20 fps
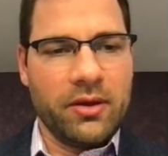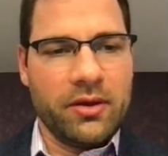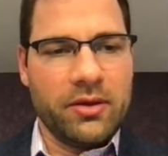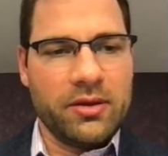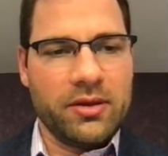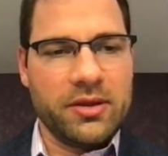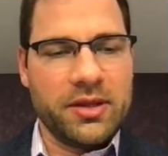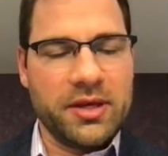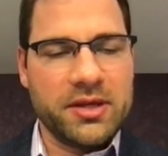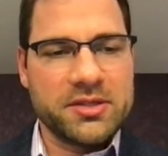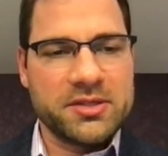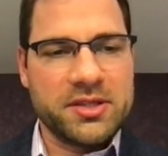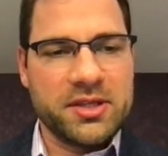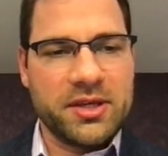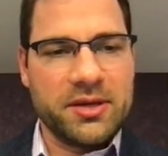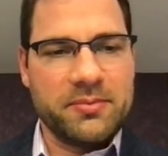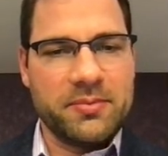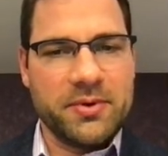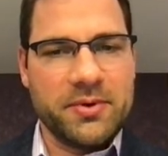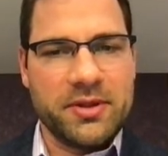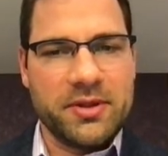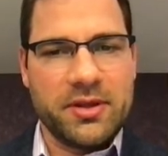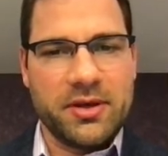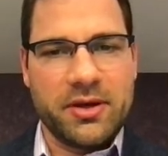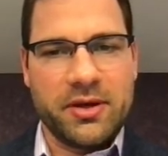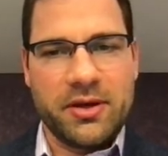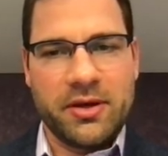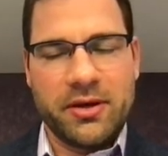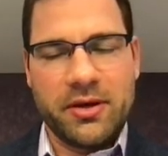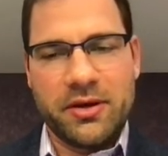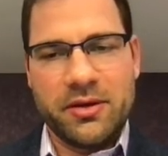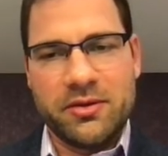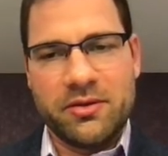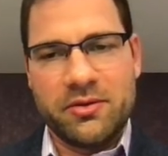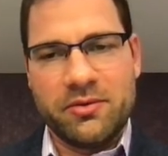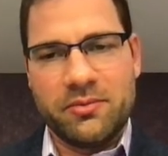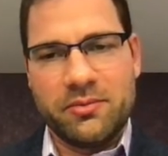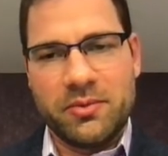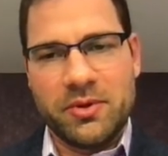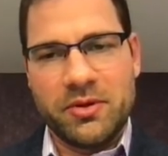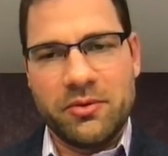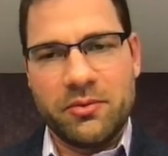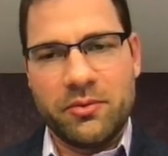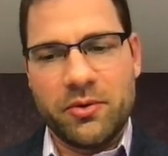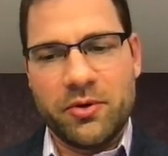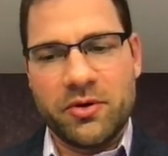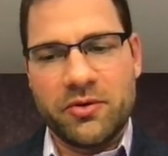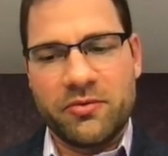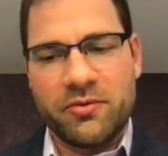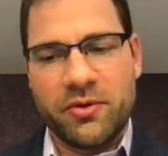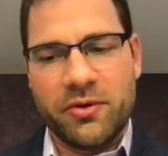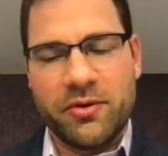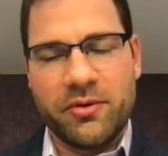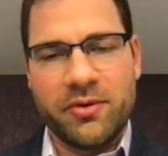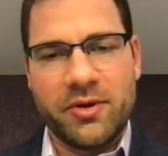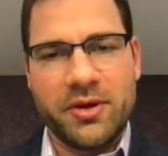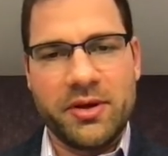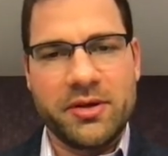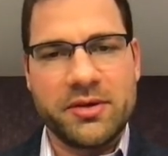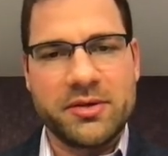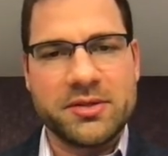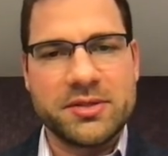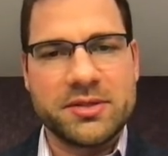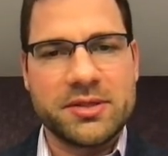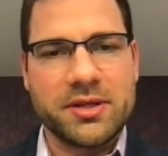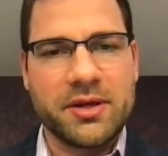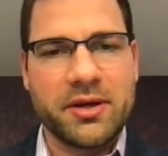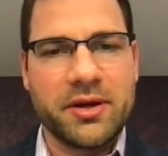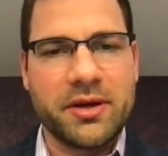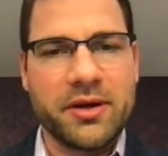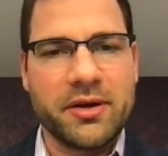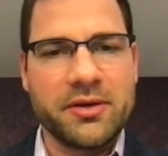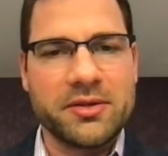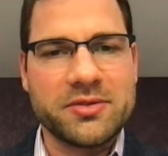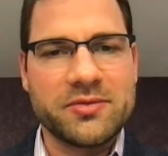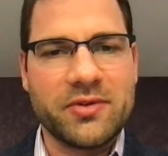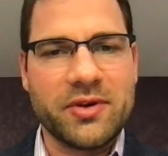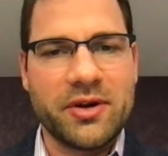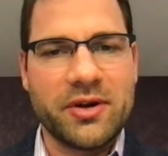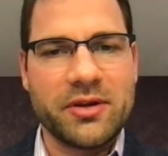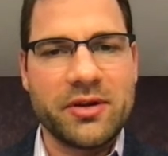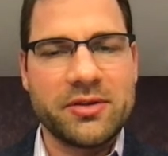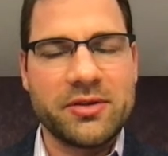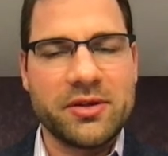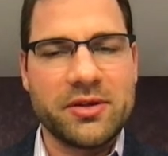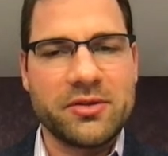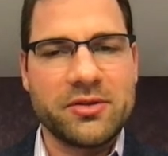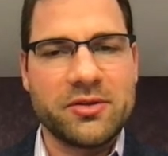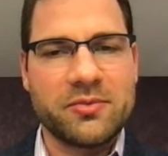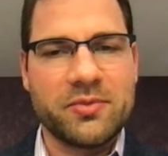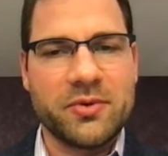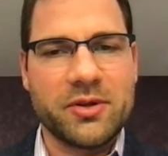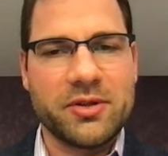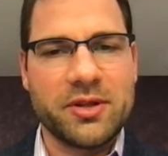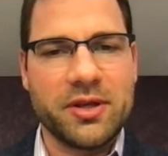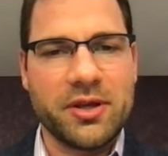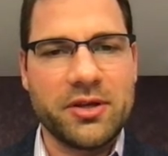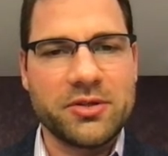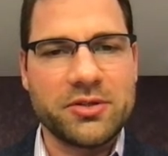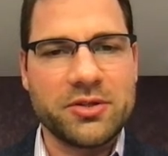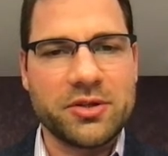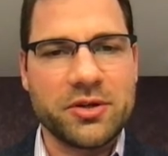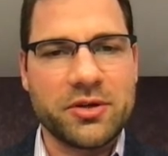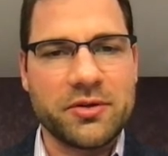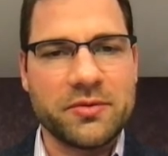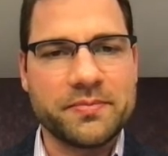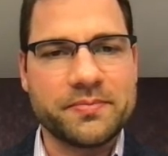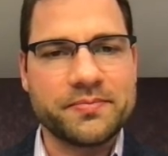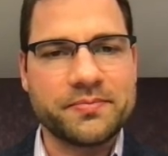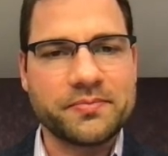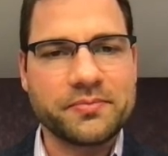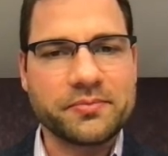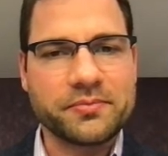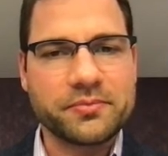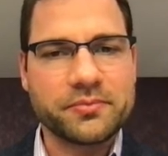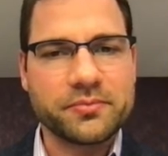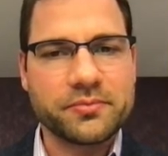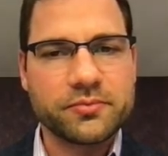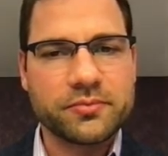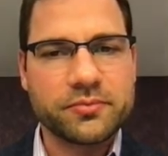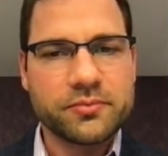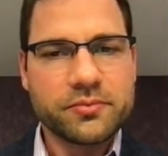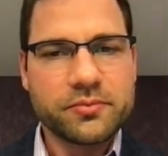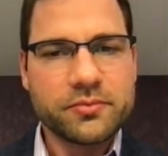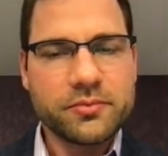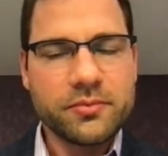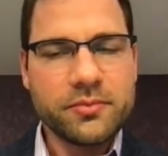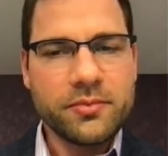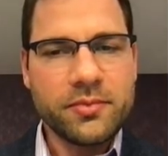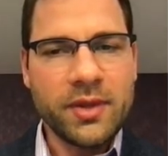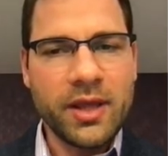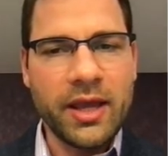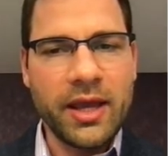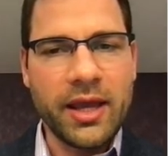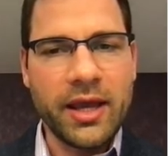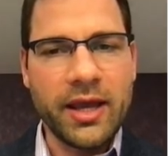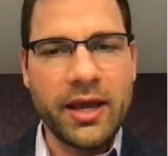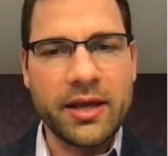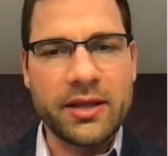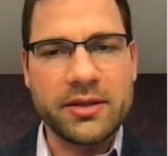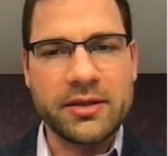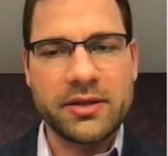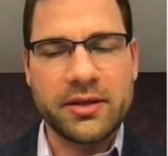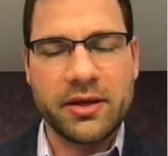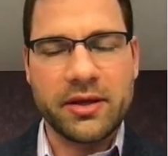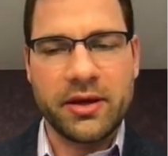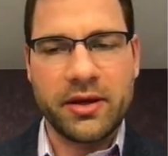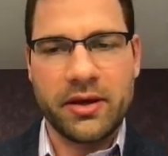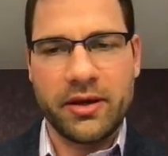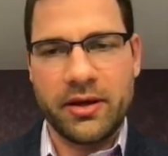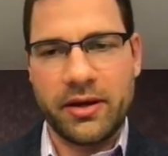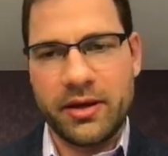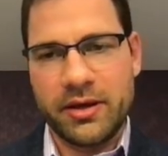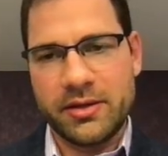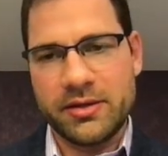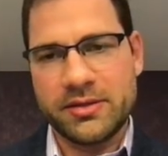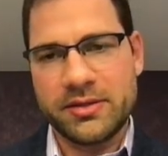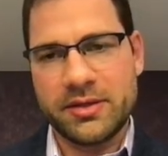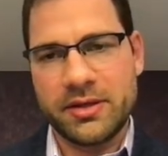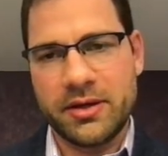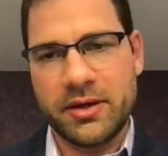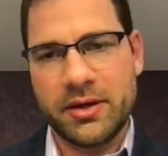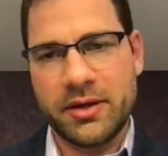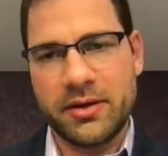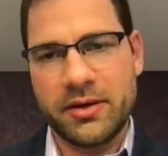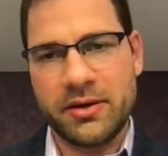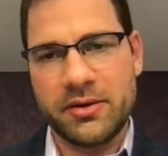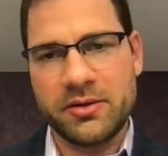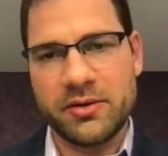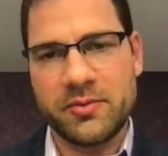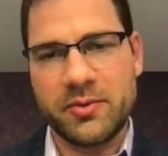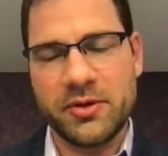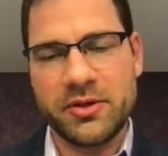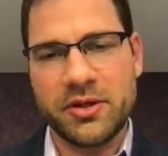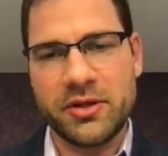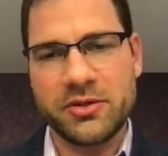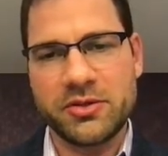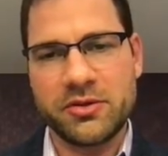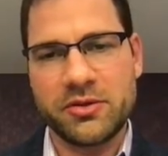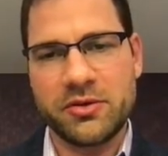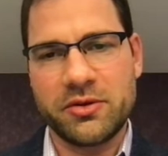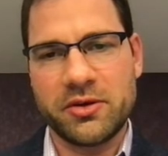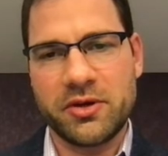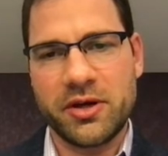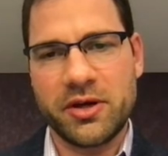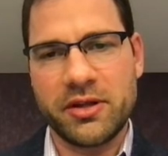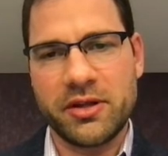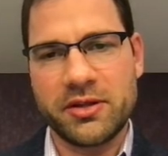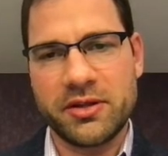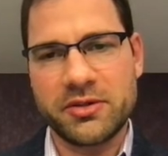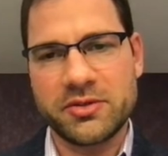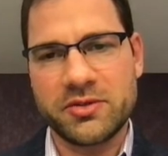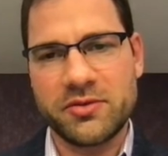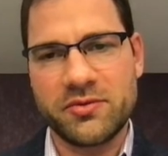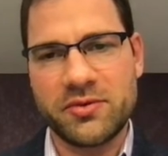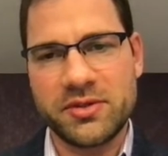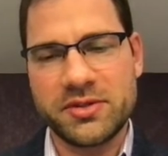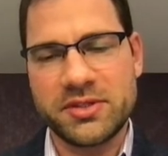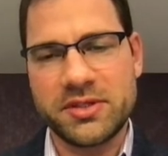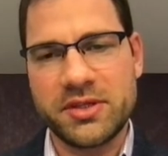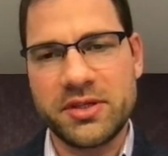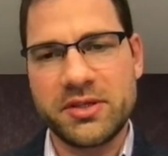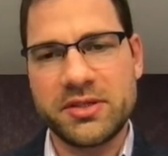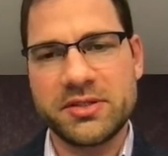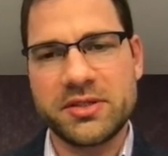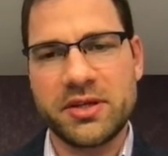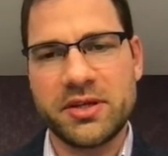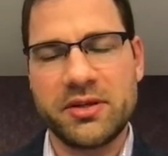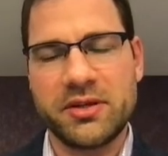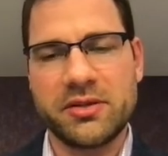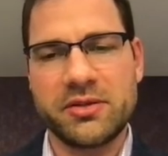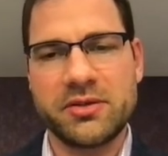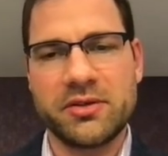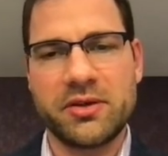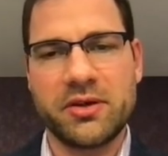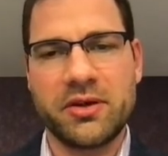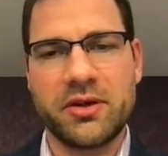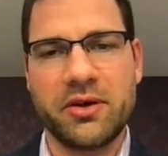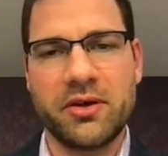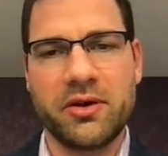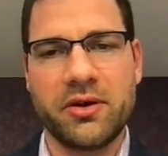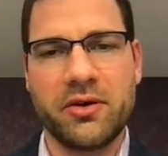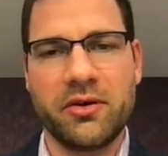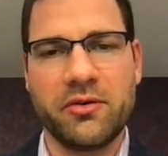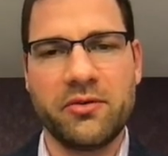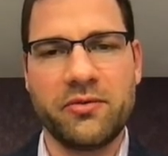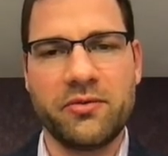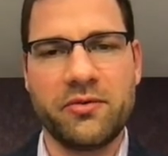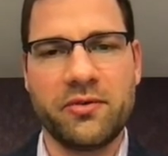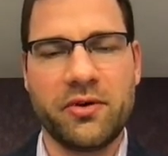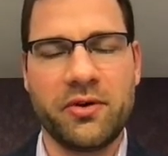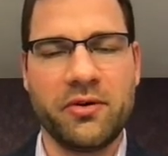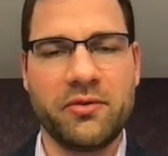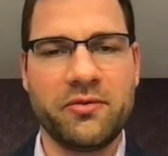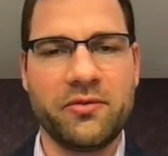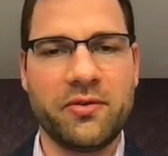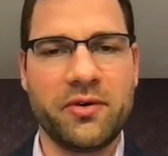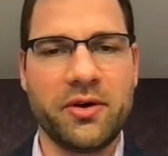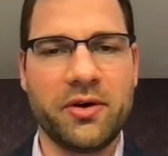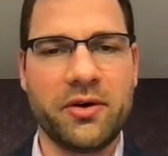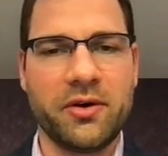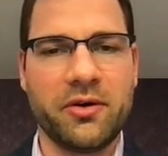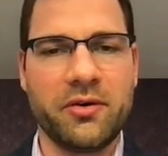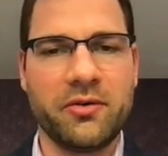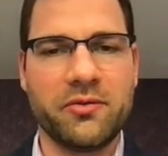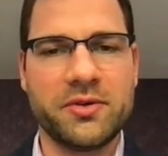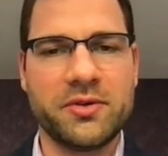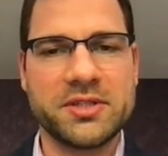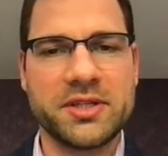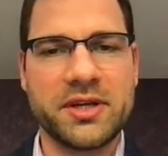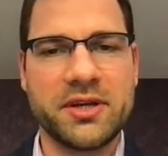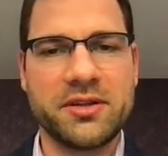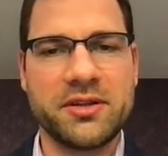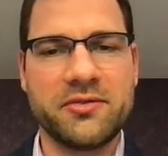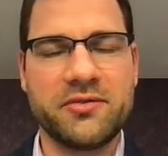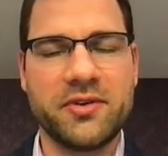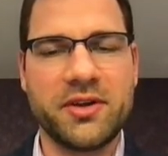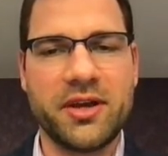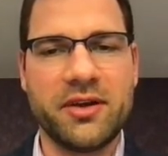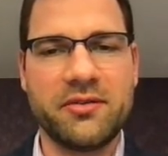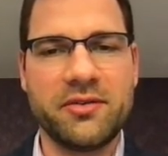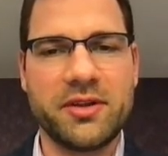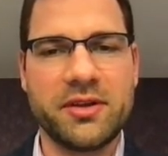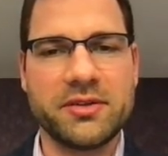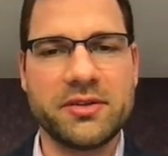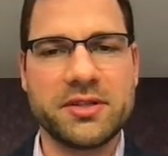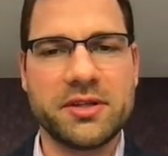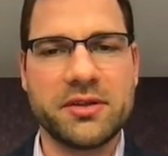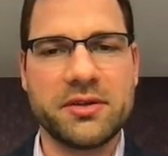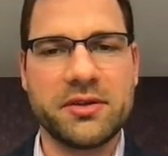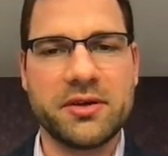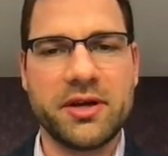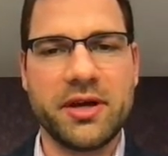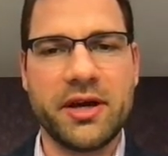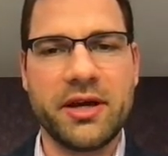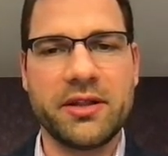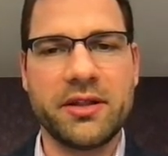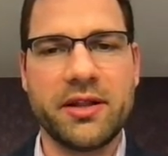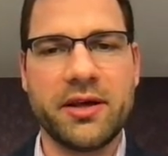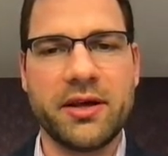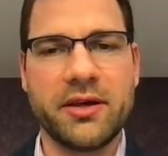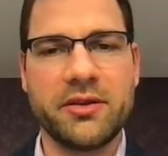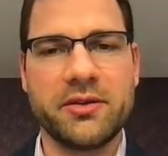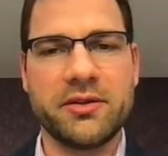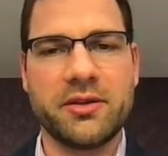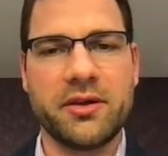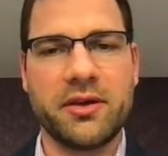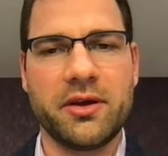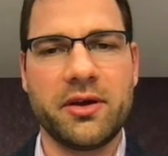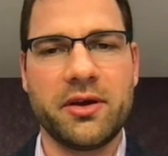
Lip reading: The next step in the workflow is variant interpretation, and interpretation in the context of disease and of the scientific evidence and the guideline